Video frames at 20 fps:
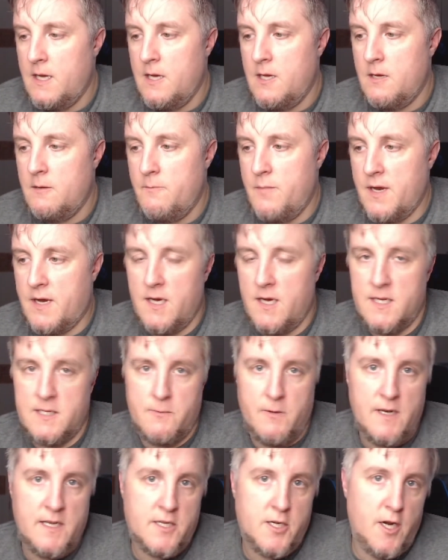Because
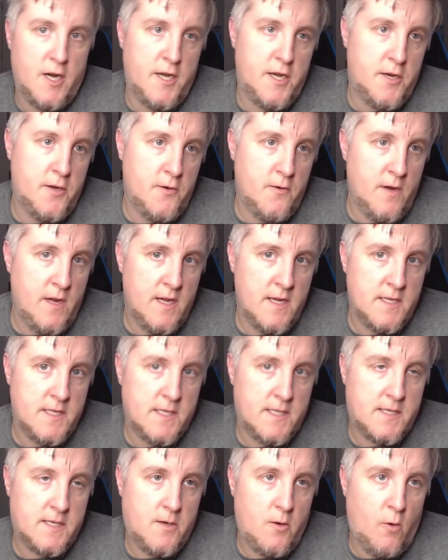what it's going to do is
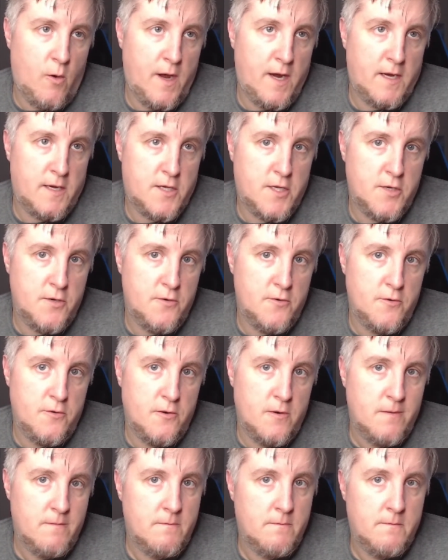it's going
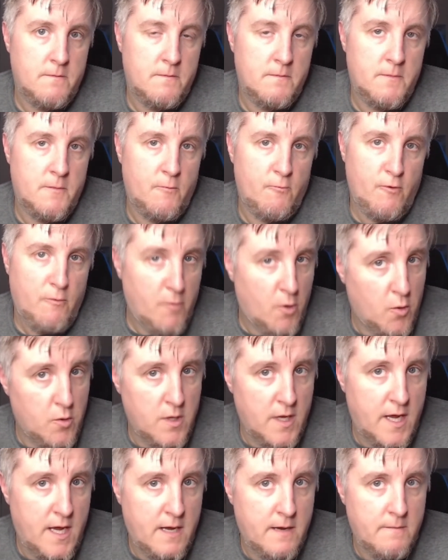to
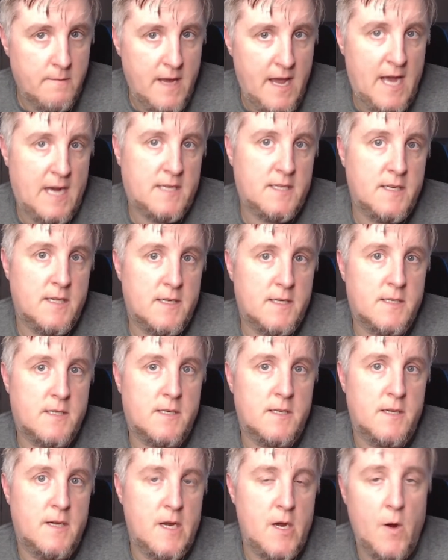remotely
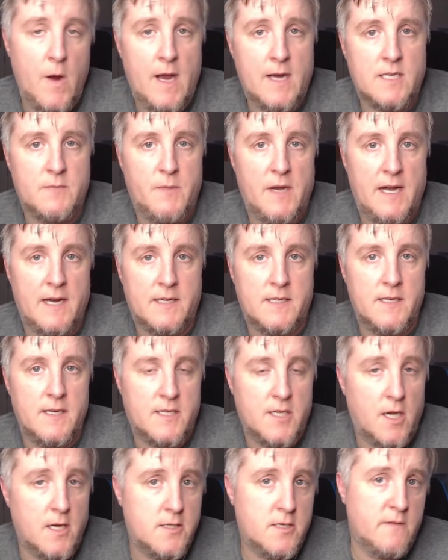access your Xbox. It's
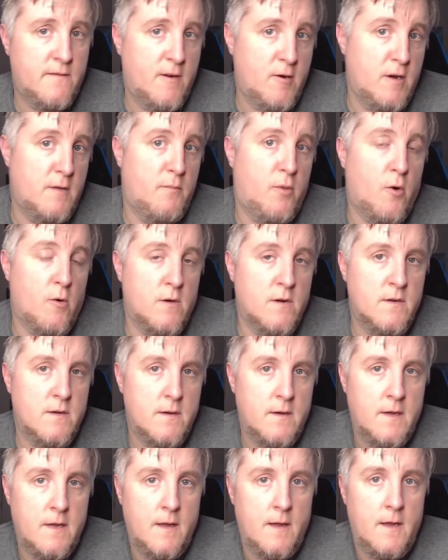also very important
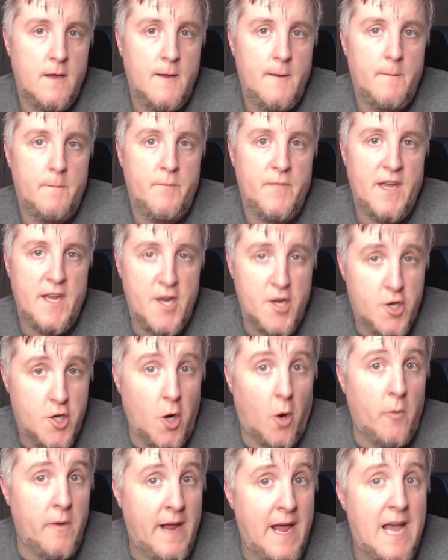that you
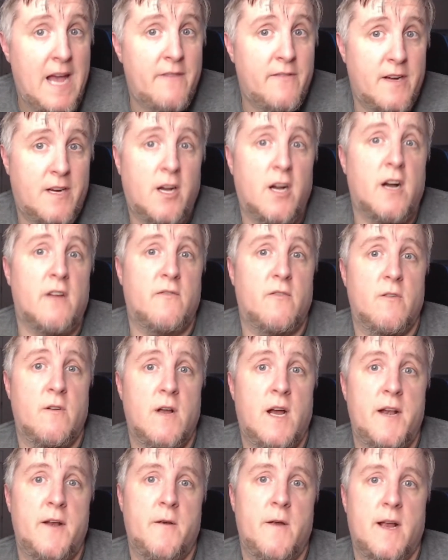don't have a cover
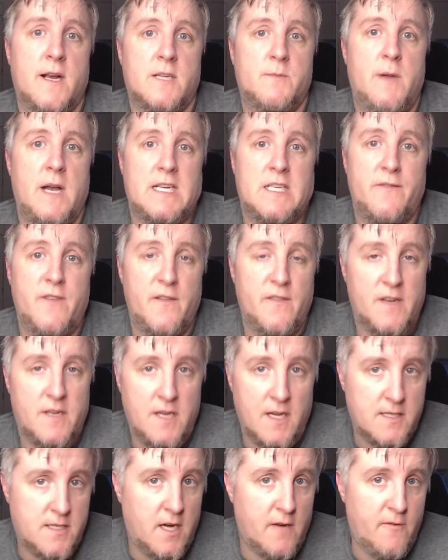on your Xbox. If you have a
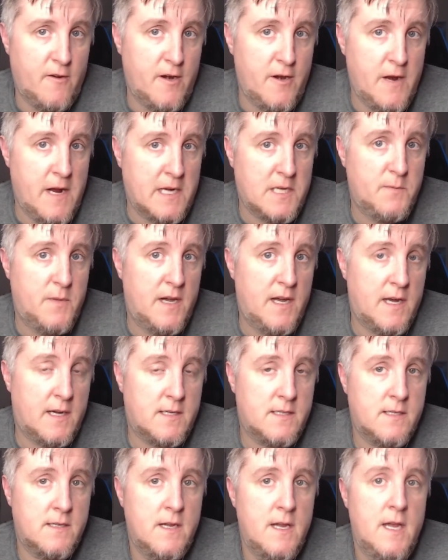dust cover on your
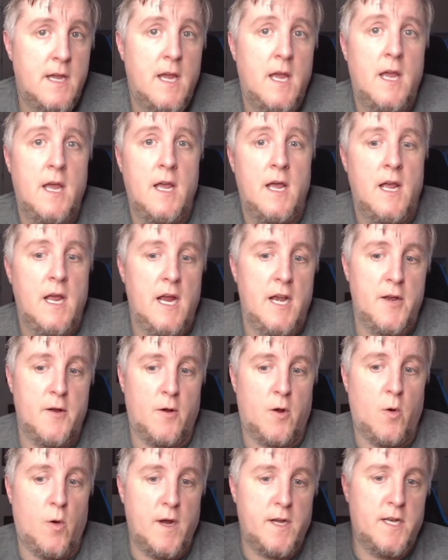Xbox and you're
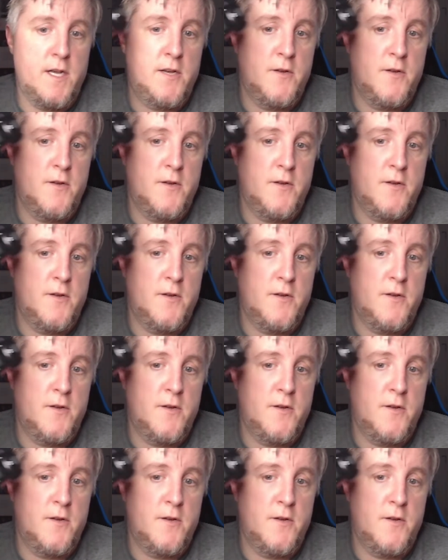going to do